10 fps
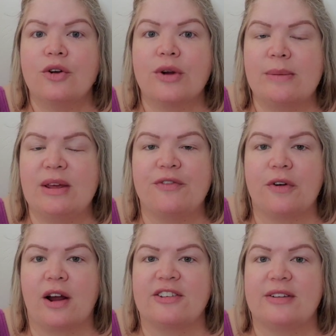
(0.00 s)
creamy
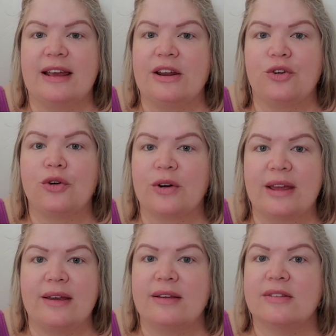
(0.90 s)
frosting and
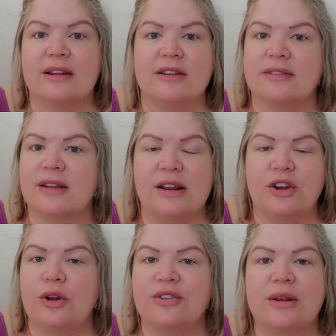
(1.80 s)
cookies and, and
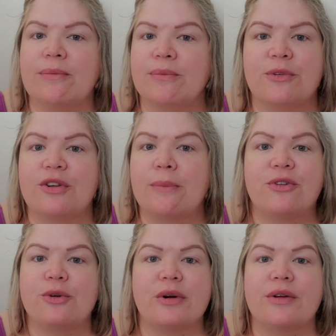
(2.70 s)
you know, some, some
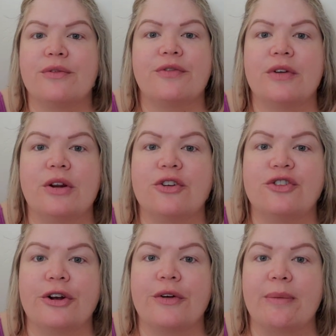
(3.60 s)
sort of, you know,
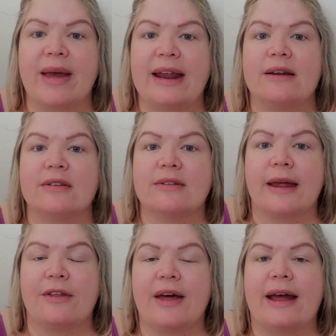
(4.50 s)
sugary madness
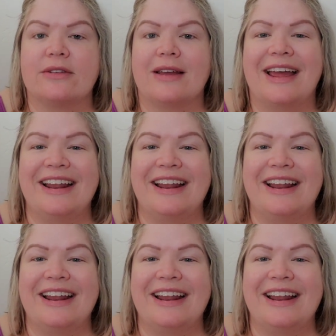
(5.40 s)
like that.